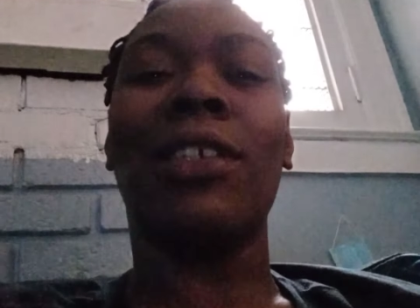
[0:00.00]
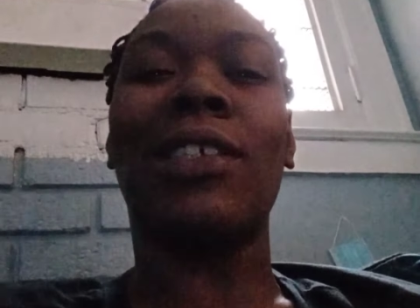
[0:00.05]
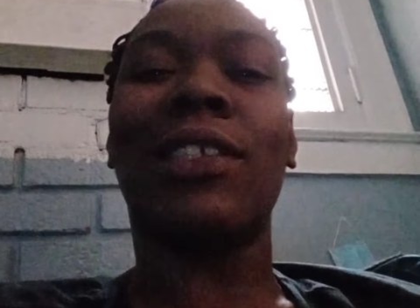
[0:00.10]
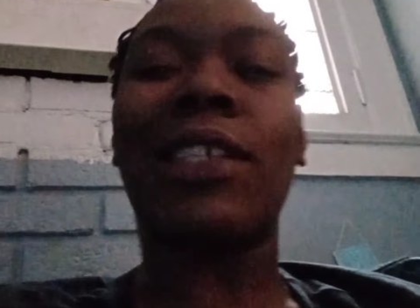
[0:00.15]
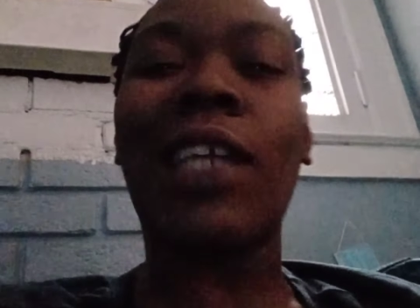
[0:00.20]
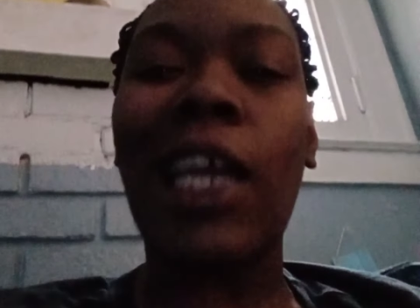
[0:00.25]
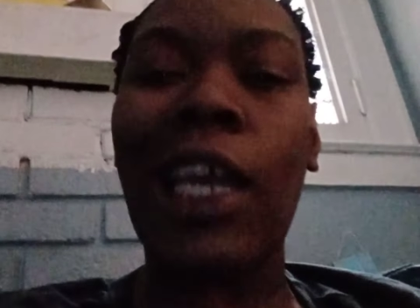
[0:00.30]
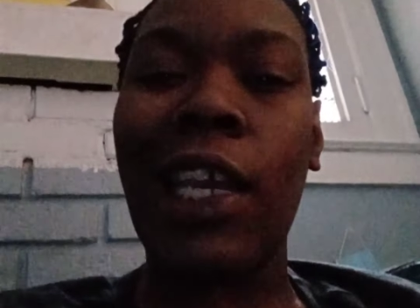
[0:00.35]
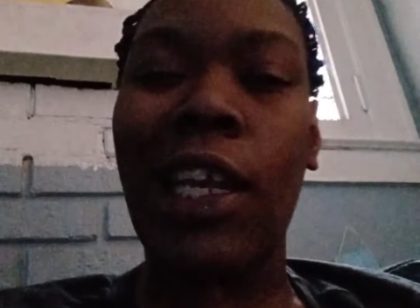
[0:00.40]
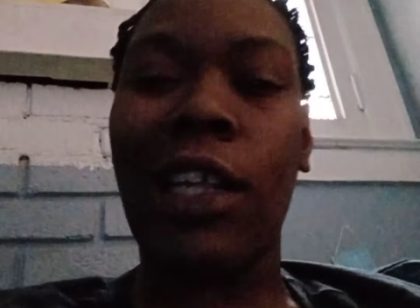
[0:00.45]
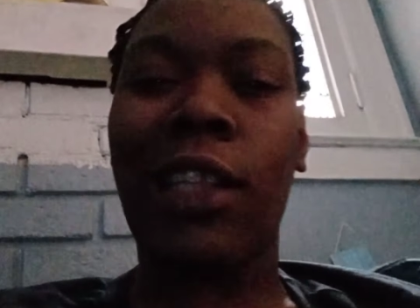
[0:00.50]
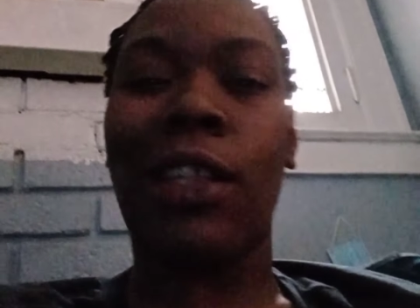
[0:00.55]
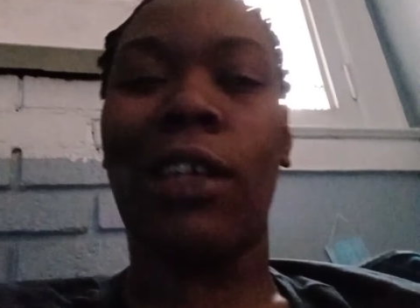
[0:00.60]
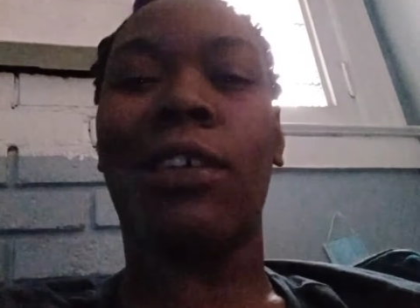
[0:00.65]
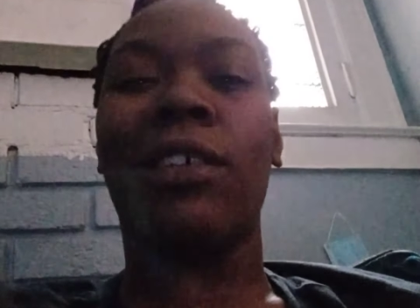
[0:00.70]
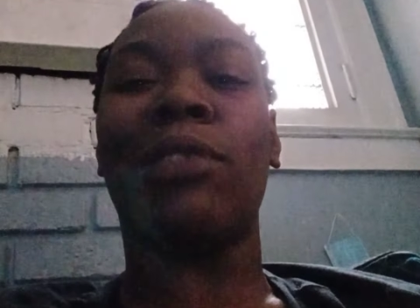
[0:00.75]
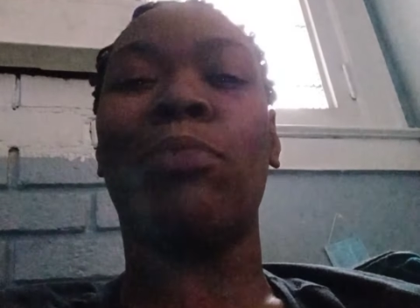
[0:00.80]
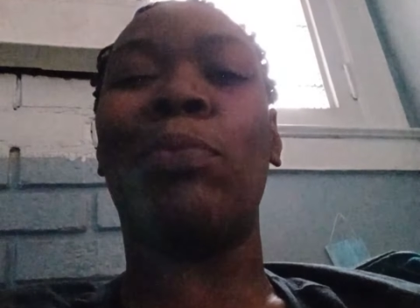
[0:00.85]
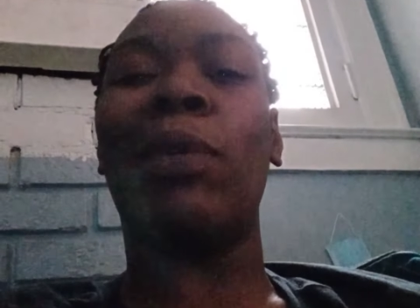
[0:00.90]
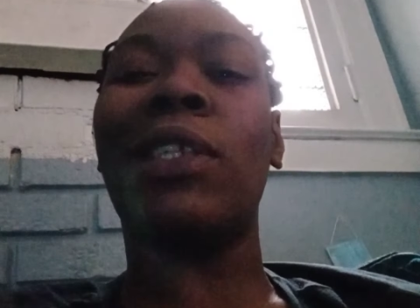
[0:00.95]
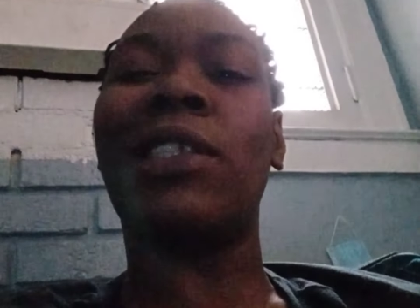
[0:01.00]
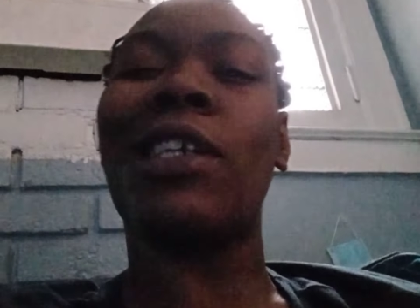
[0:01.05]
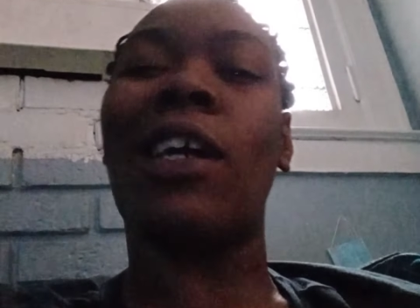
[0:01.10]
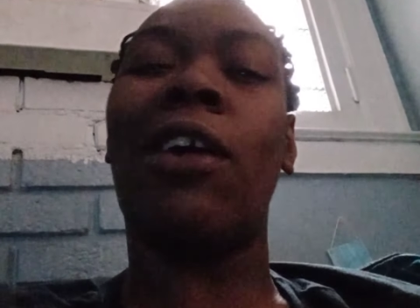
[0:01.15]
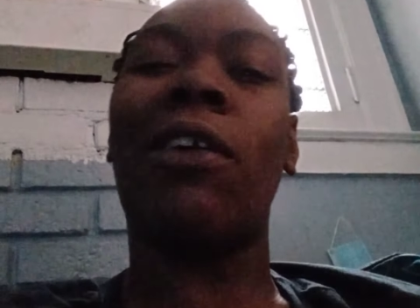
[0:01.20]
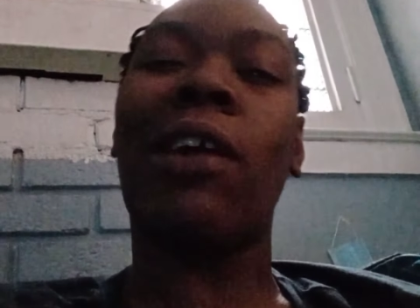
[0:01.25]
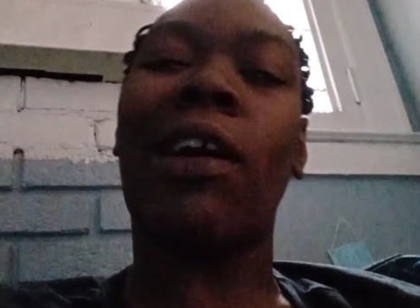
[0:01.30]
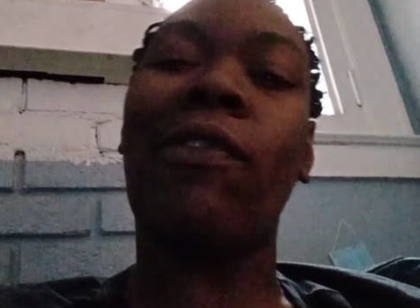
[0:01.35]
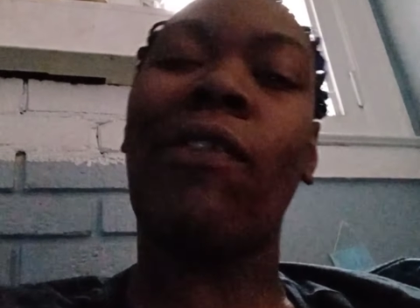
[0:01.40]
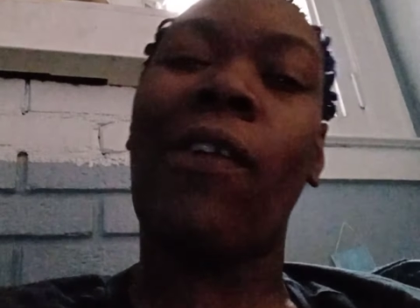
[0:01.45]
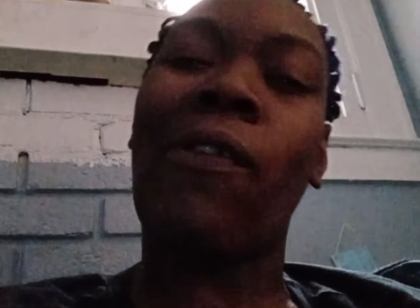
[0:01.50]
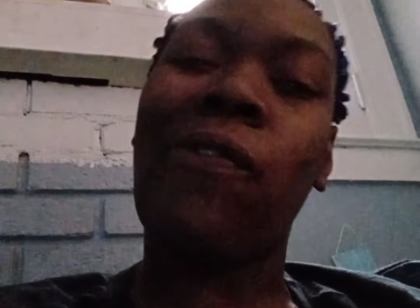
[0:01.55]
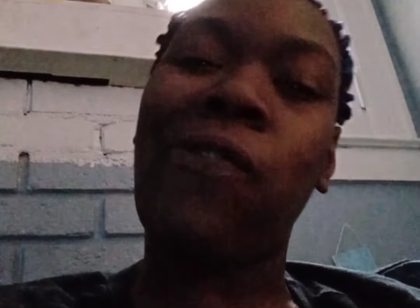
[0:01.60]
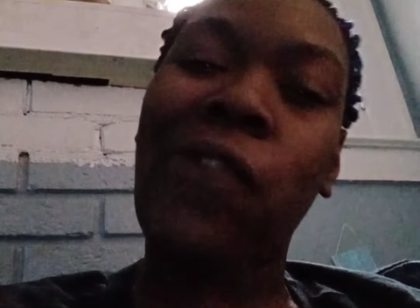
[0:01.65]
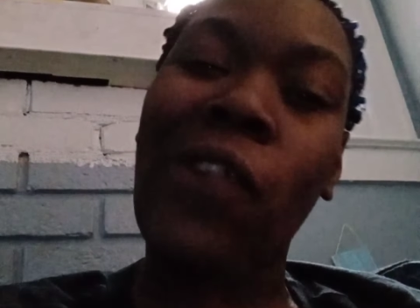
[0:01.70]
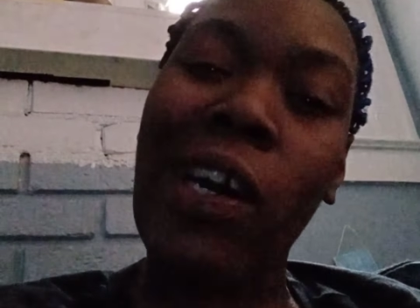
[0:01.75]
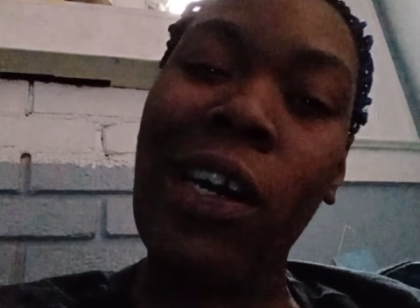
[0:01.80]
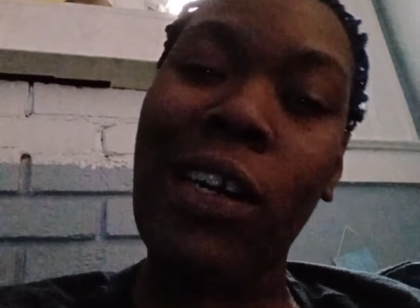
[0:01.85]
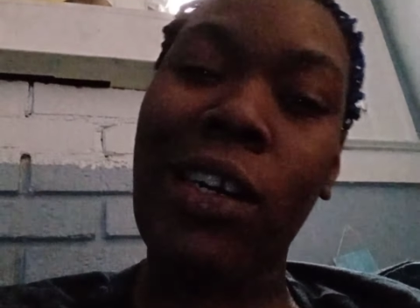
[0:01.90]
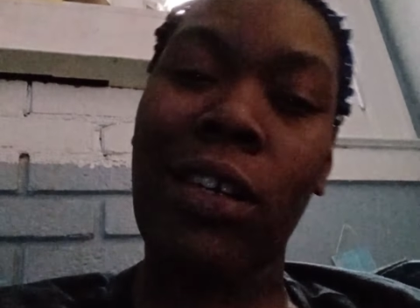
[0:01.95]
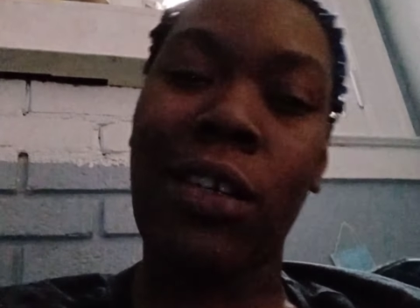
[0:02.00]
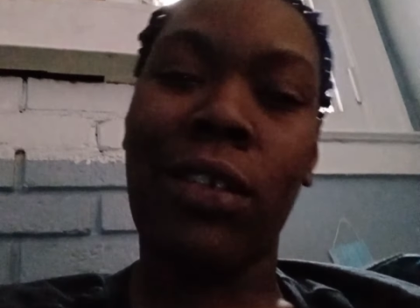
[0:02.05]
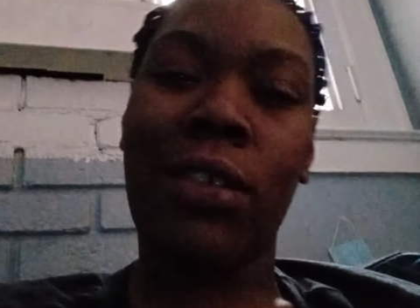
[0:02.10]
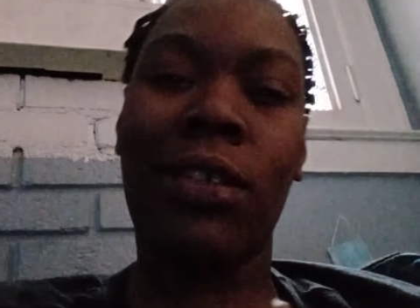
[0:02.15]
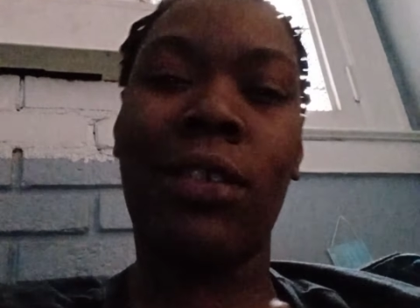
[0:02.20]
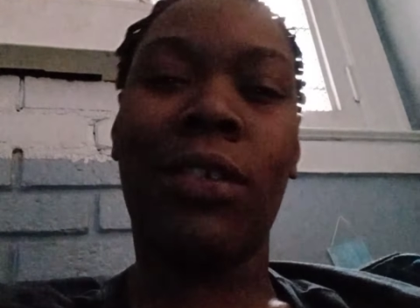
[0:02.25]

the same clothes. Bitch, I don't give a fuck.